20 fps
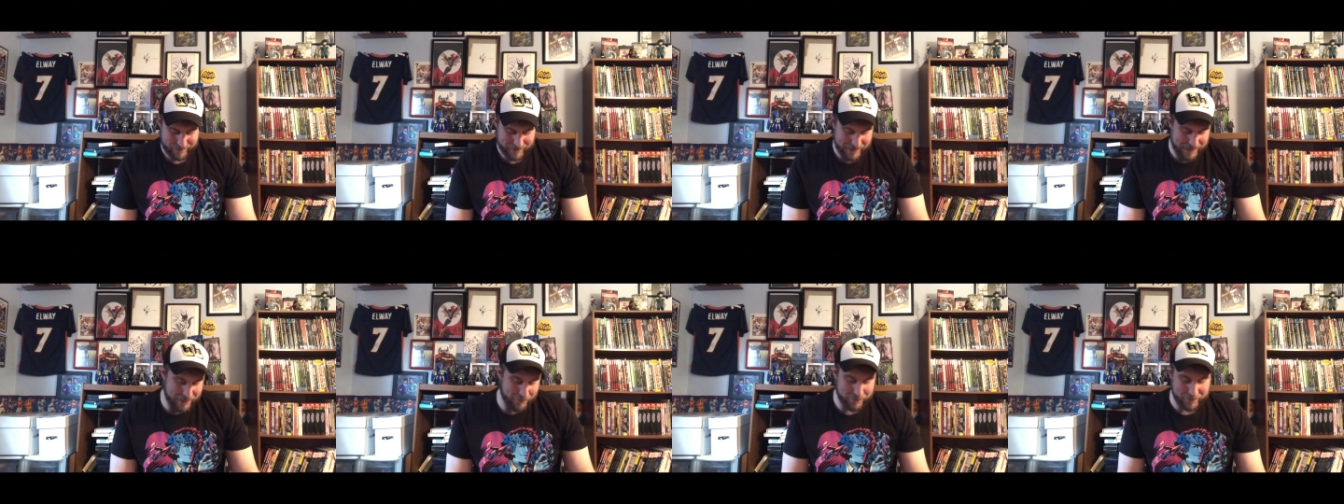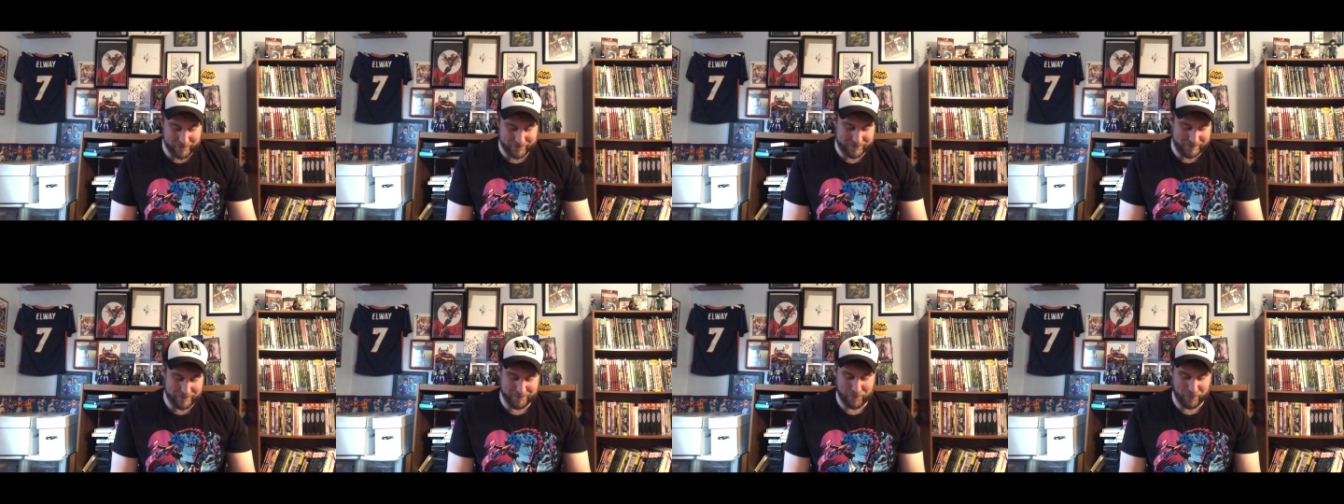I want to
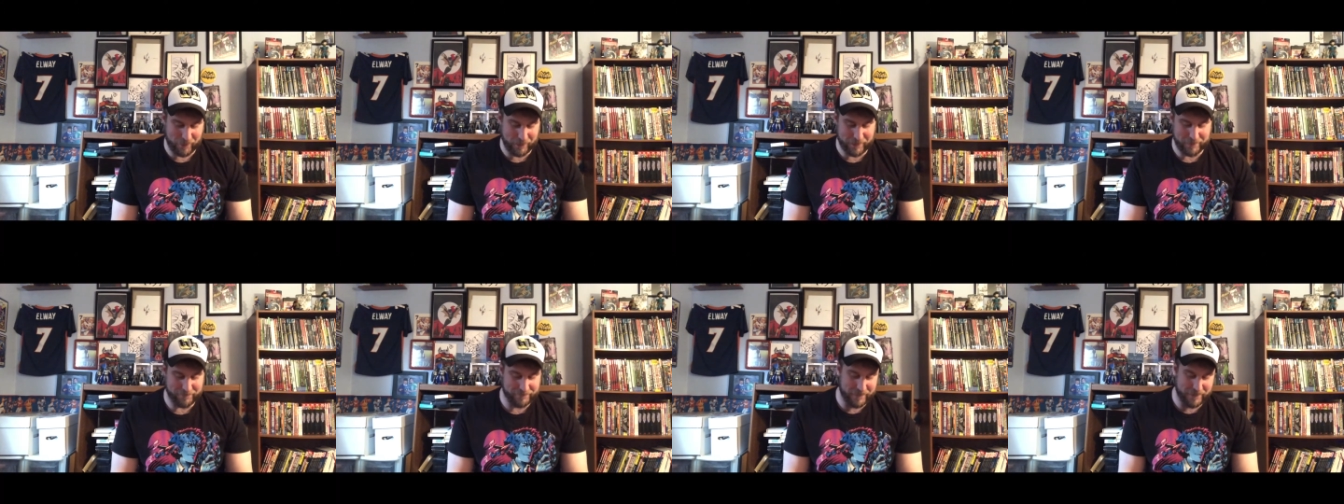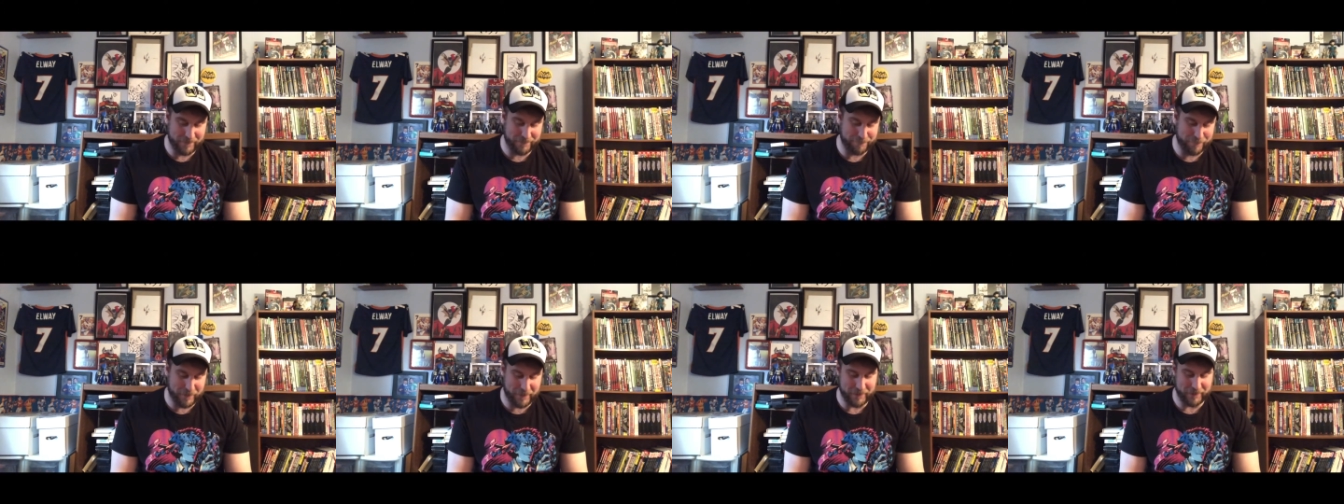see more of,
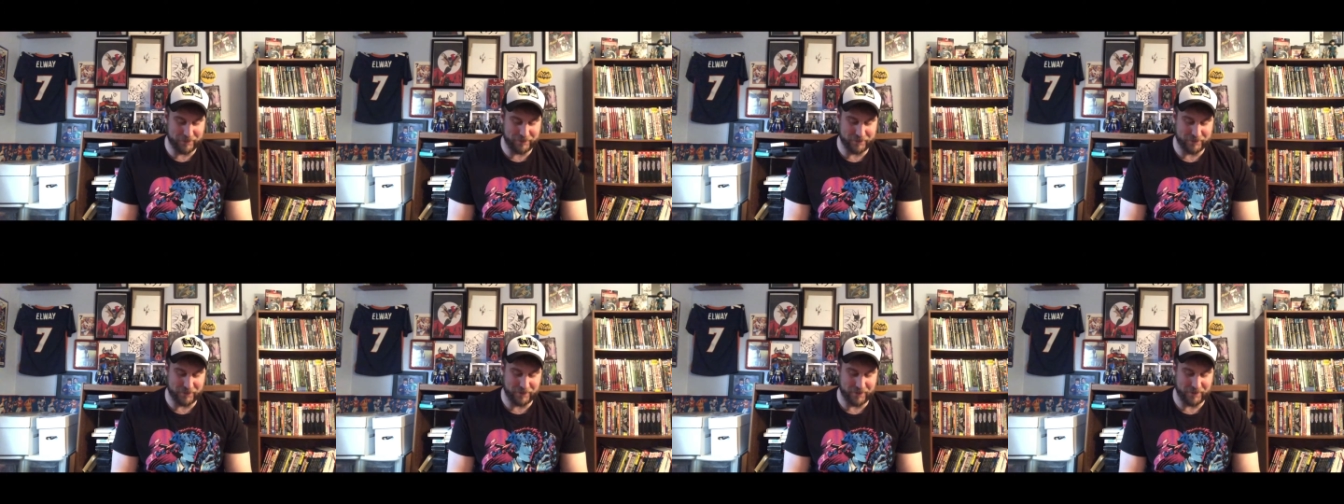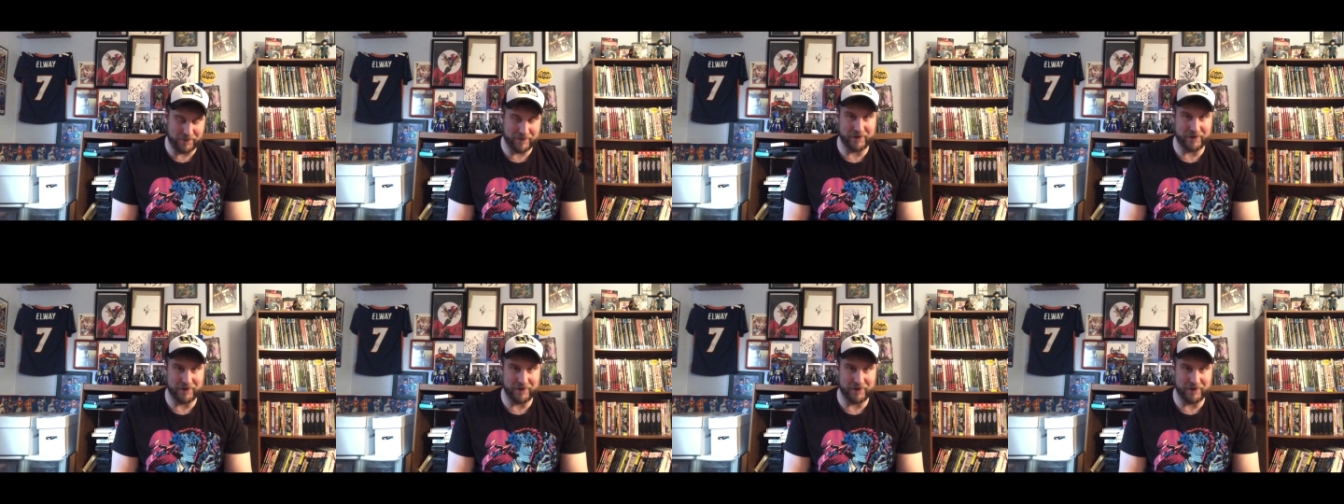of Punisher.